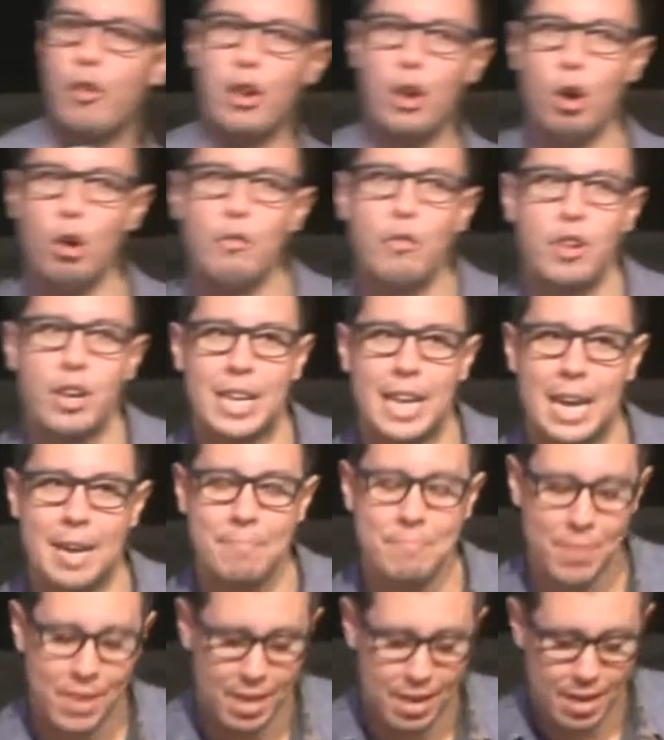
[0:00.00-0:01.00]
and over
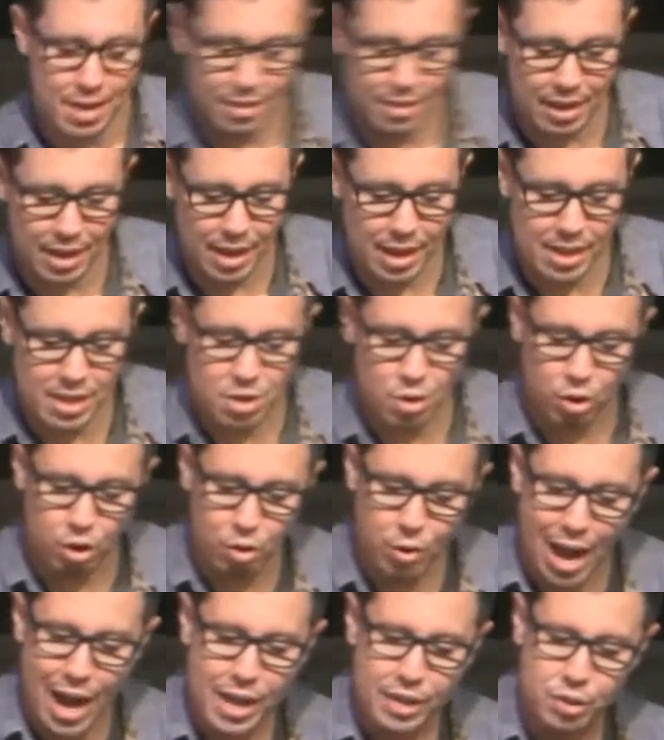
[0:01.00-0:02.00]
again, then your
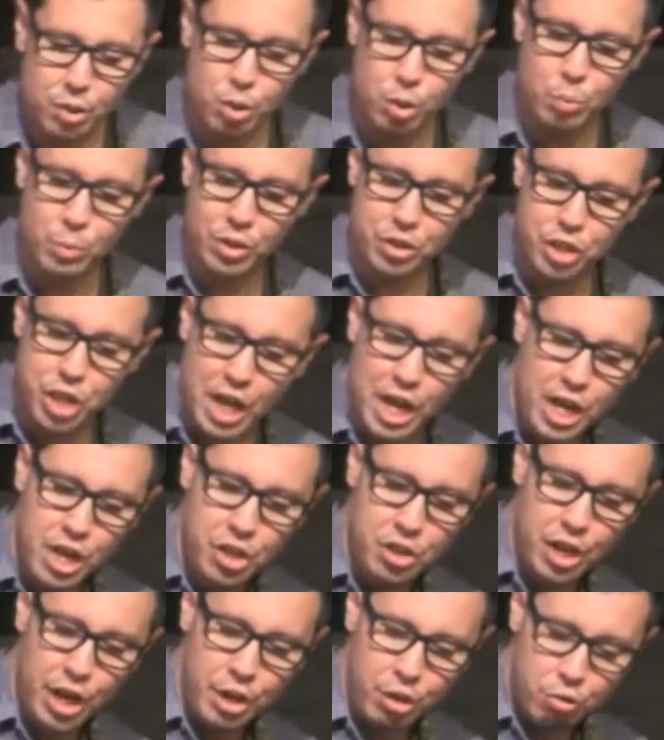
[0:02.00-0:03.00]
gratitude will
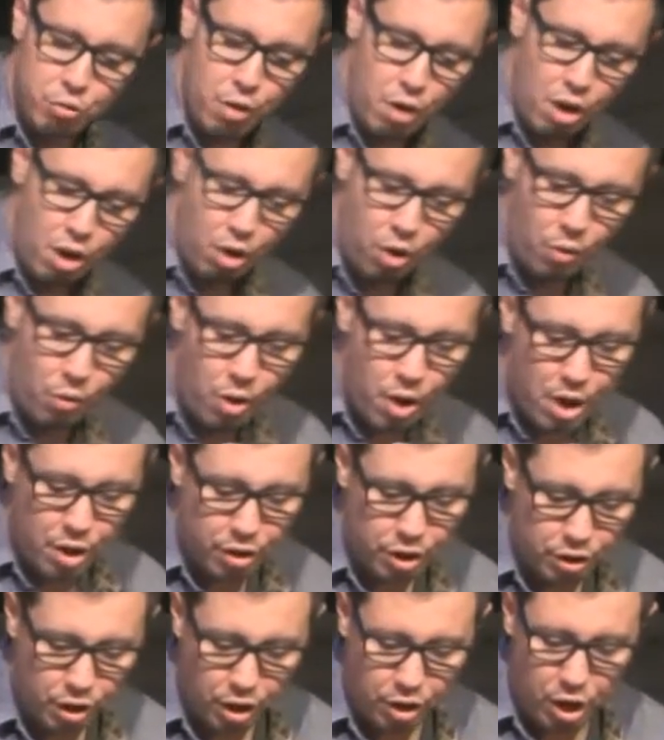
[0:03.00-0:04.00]
change and grow
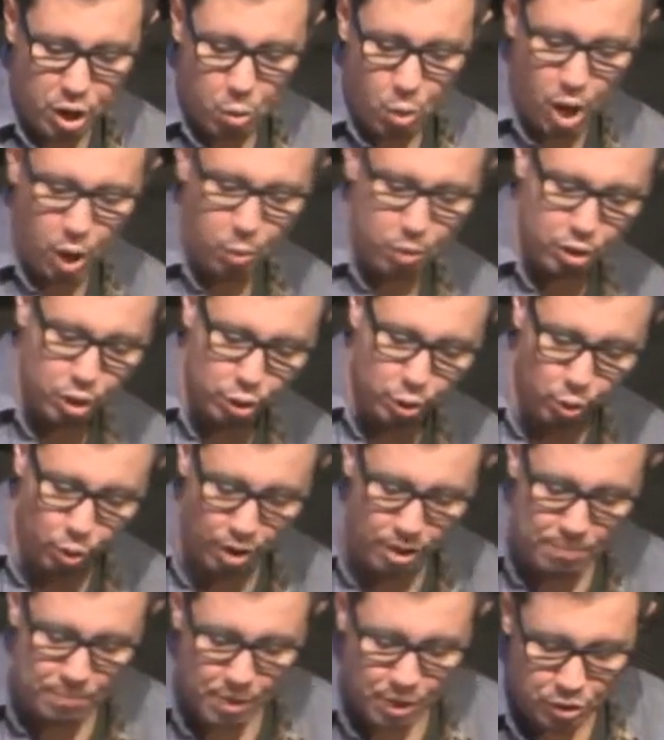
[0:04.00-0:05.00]
the longer you walk with the
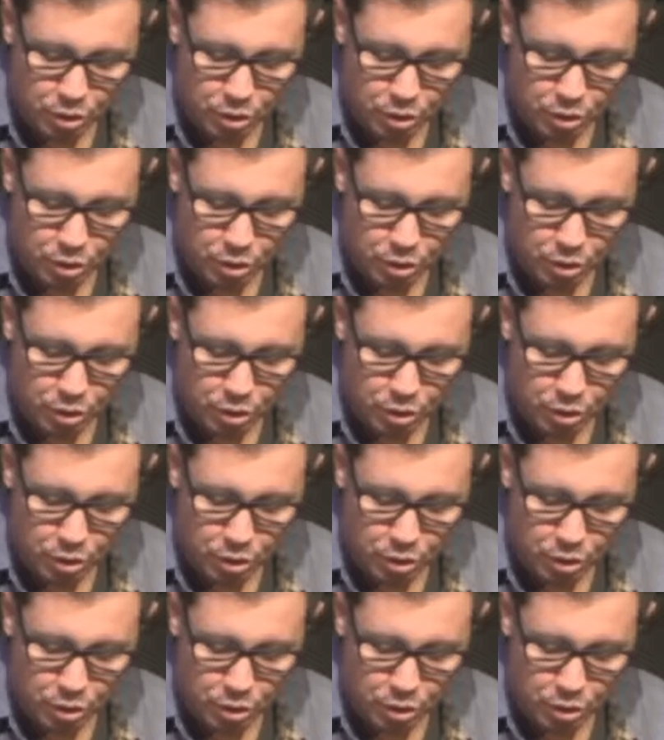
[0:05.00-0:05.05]
Lord.